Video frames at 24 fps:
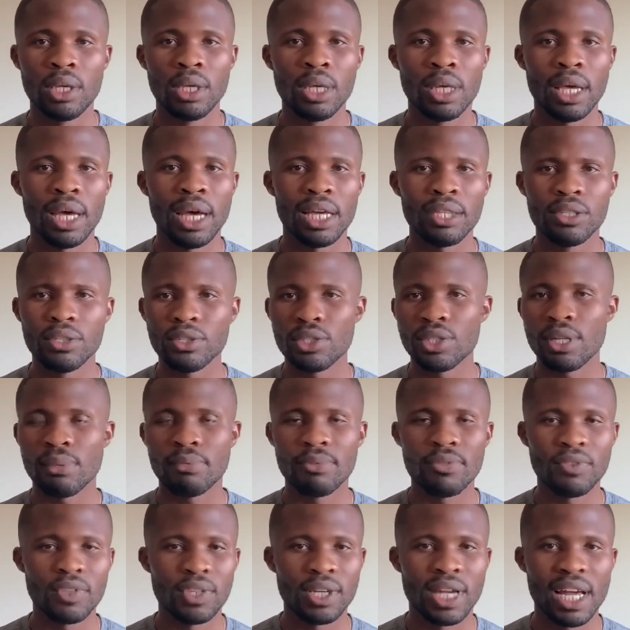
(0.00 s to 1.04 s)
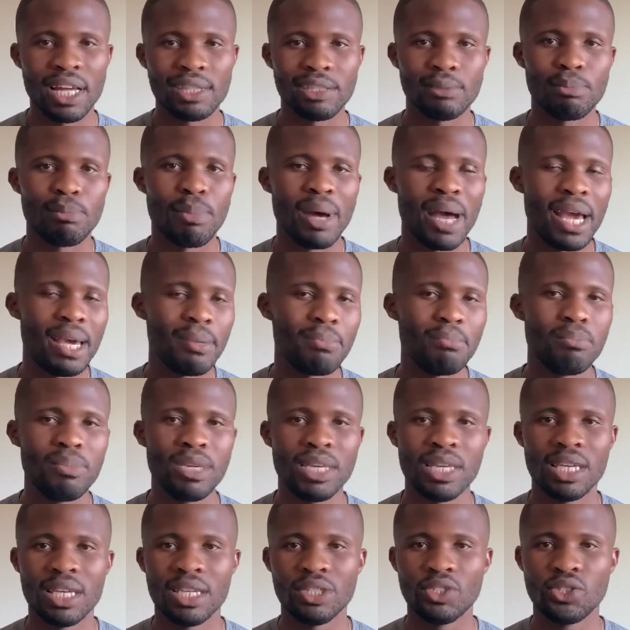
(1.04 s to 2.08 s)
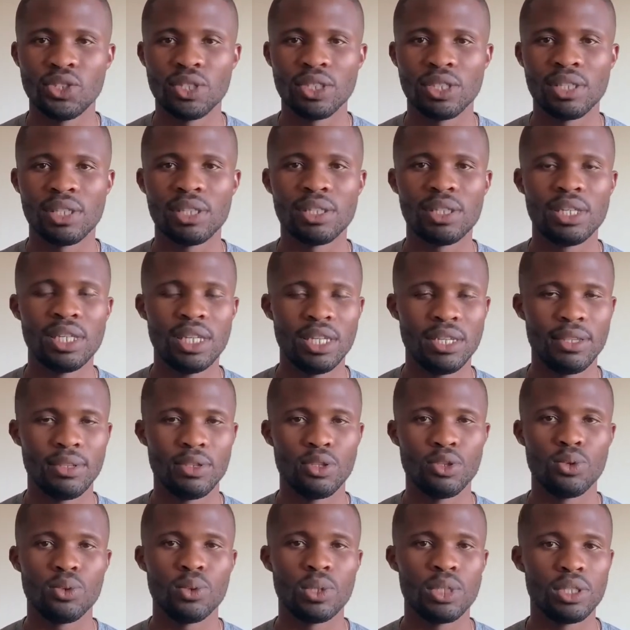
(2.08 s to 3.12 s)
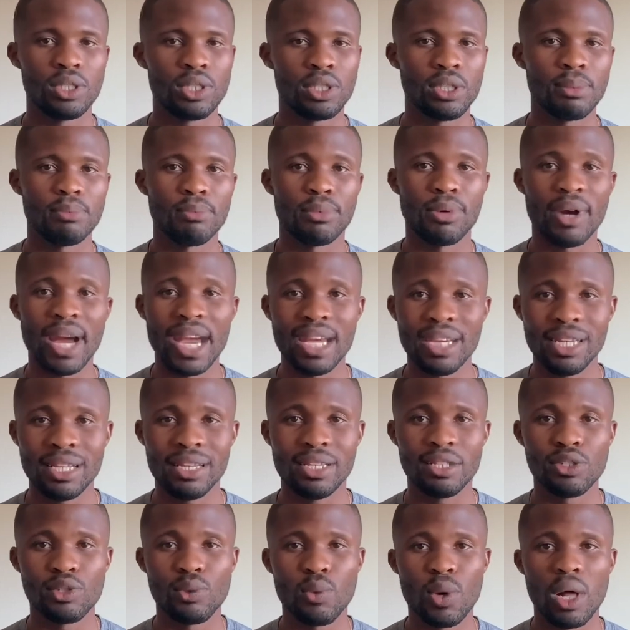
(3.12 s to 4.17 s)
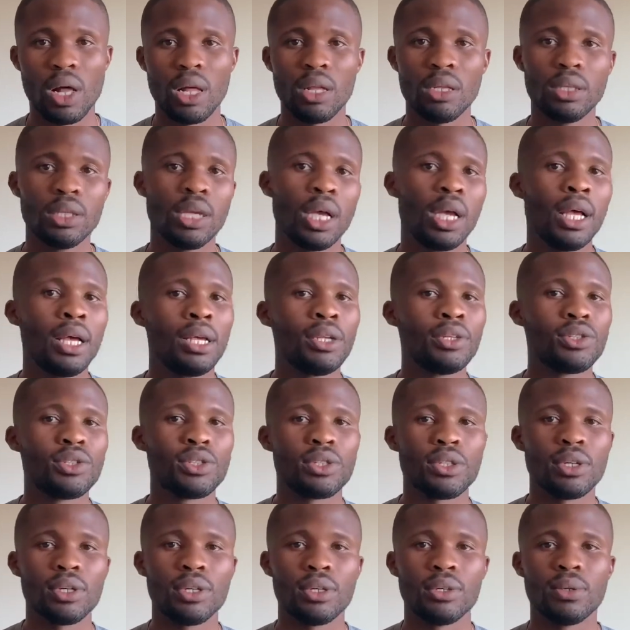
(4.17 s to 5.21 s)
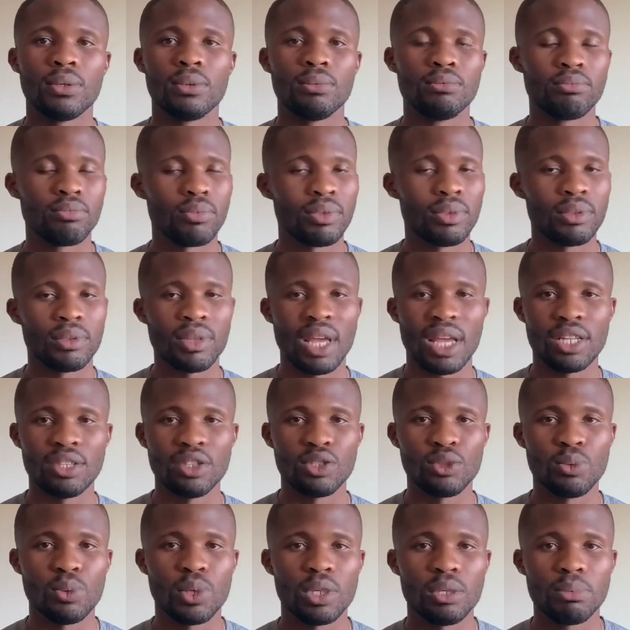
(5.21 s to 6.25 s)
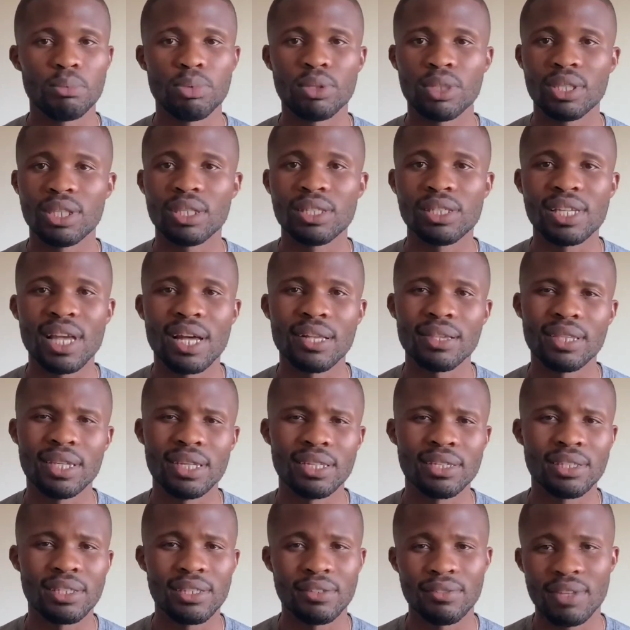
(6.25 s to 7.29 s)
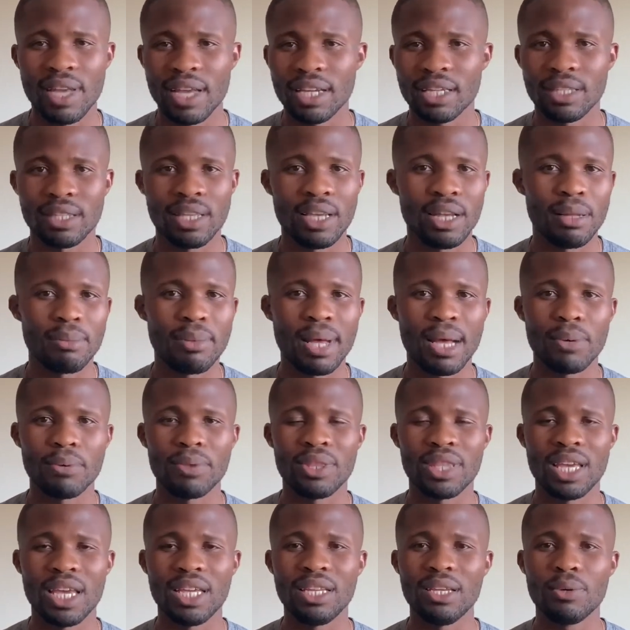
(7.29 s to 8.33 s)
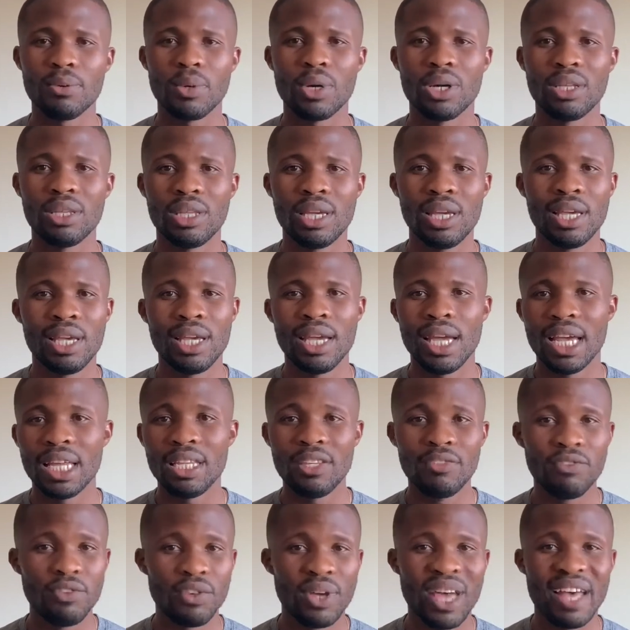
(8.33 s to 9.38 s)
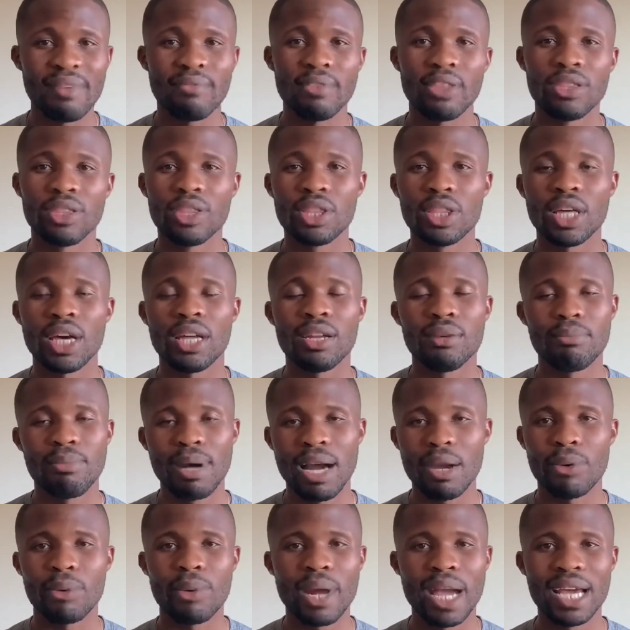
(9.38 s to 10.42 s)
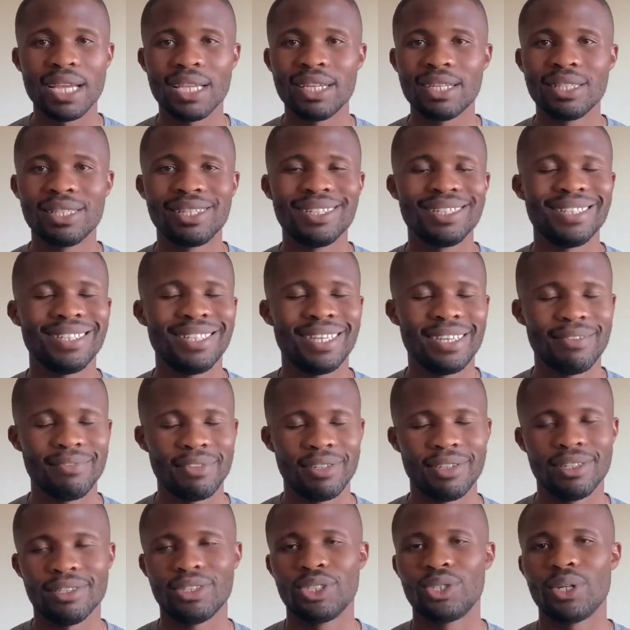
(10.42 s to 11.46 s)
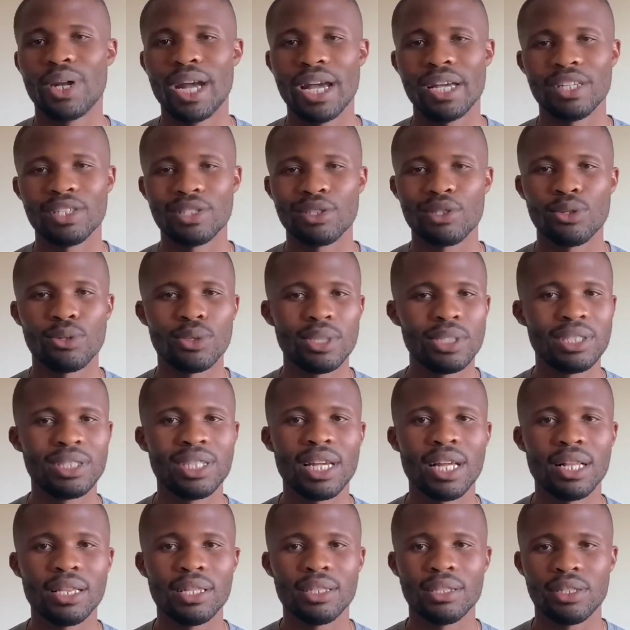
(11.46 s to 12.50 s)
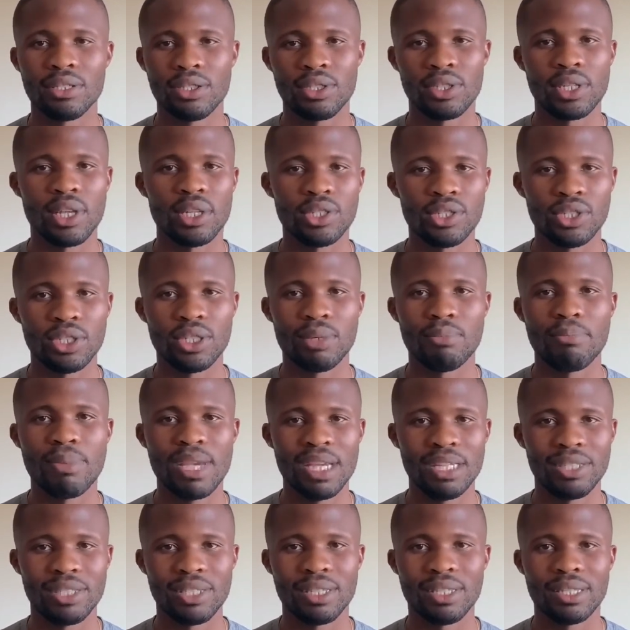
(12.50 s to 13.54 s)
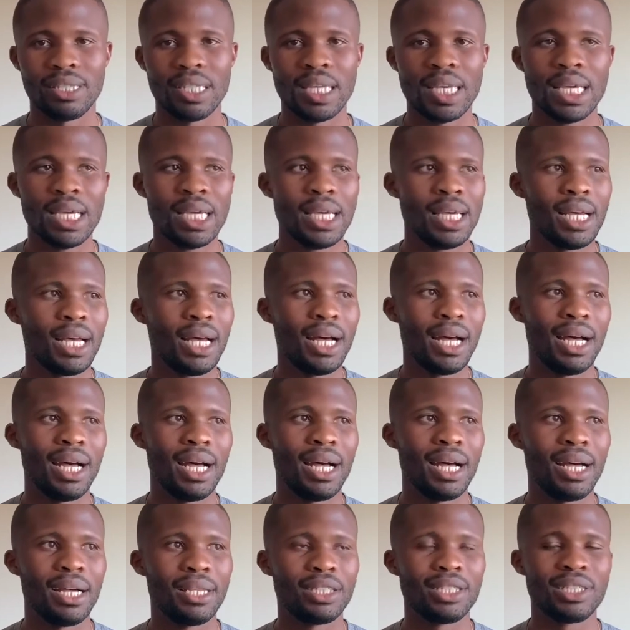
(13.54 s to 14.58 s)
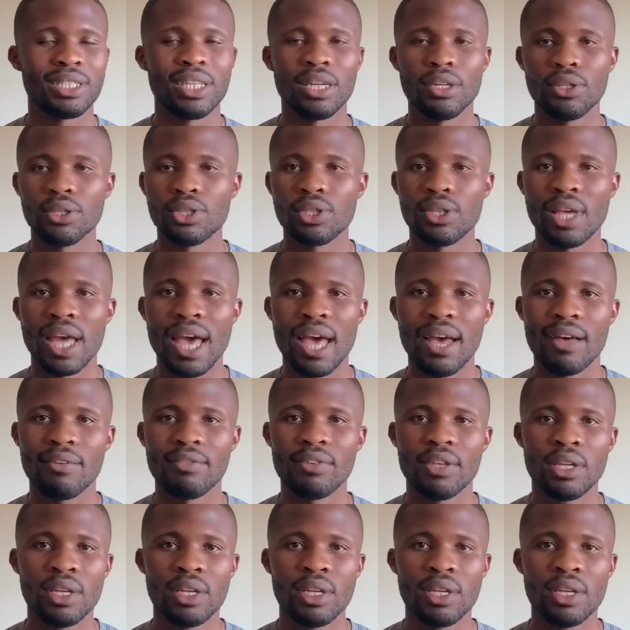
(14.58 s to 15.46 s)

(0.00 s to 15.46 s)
I know some of you guys might be interested in doing some writing as well. So I just want to put this out there, see if that can help out with anyone. And if you haven't thought about writing, give it a try. Storytelling is such an amazing skill to have.